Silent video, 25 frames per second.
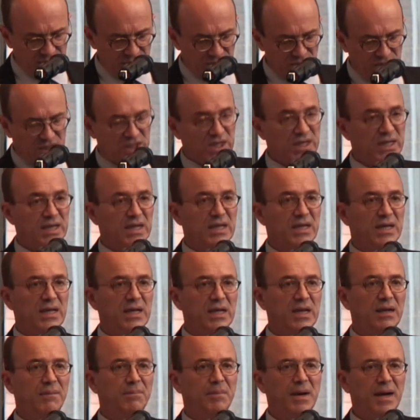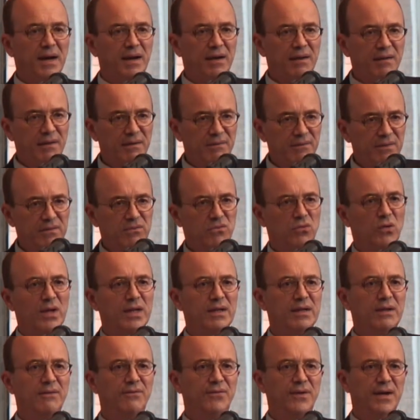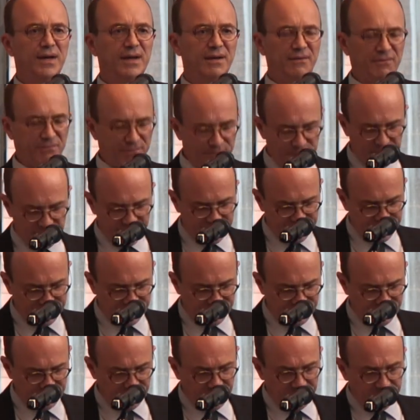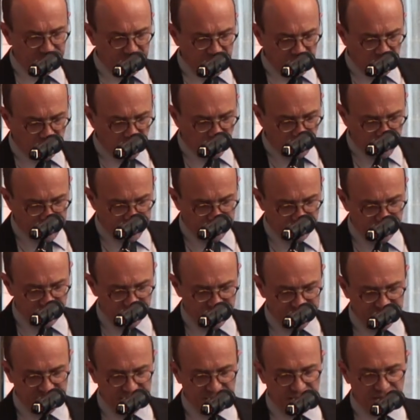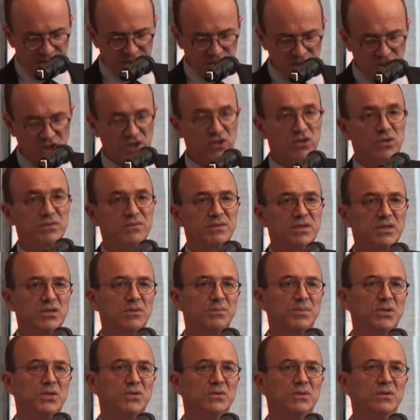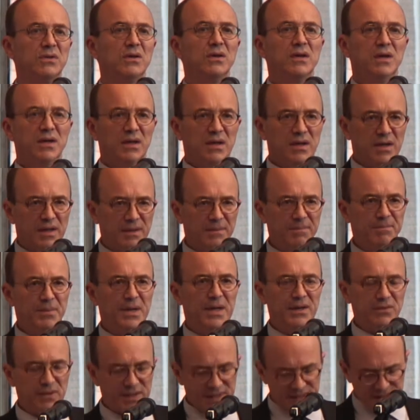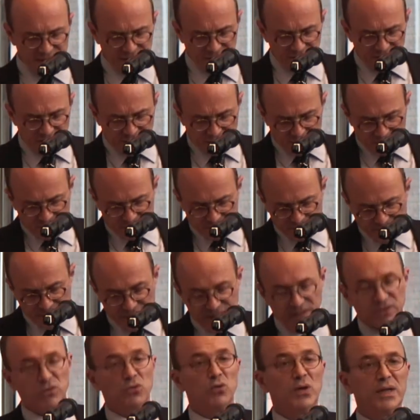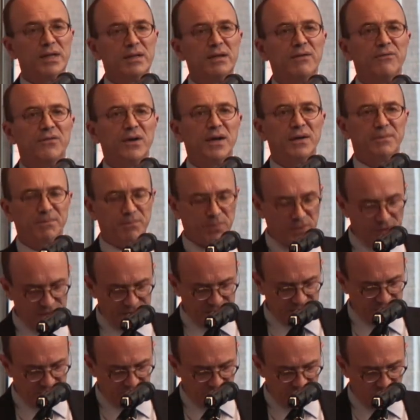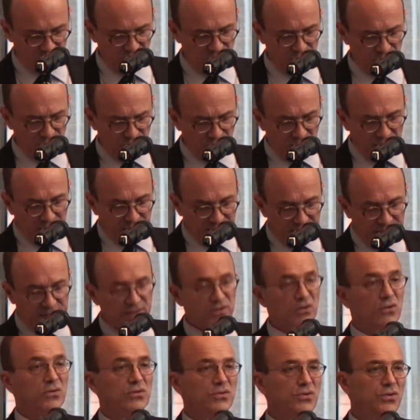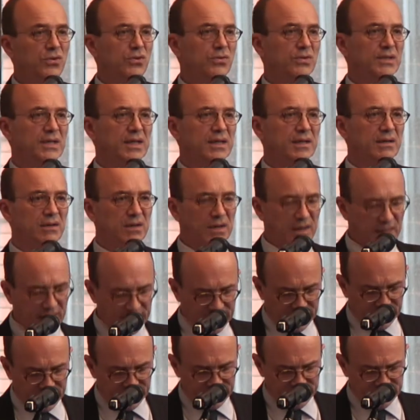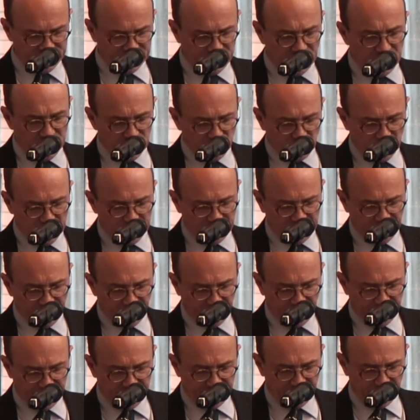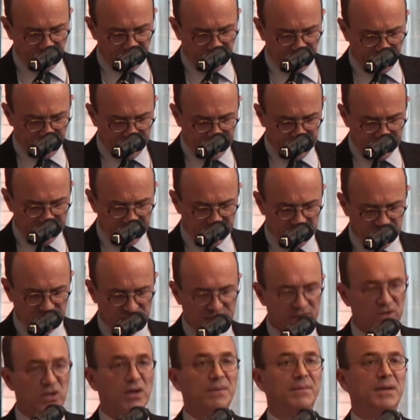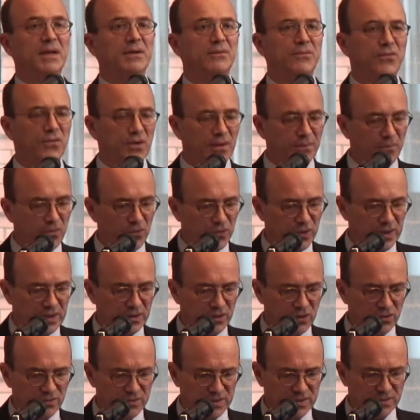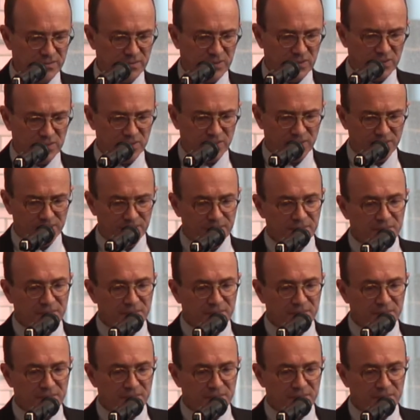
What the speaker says: the GEE by 25% to reduce the energy consumption in Paris by 25% too, and using at least 25% of energy coming from renewable.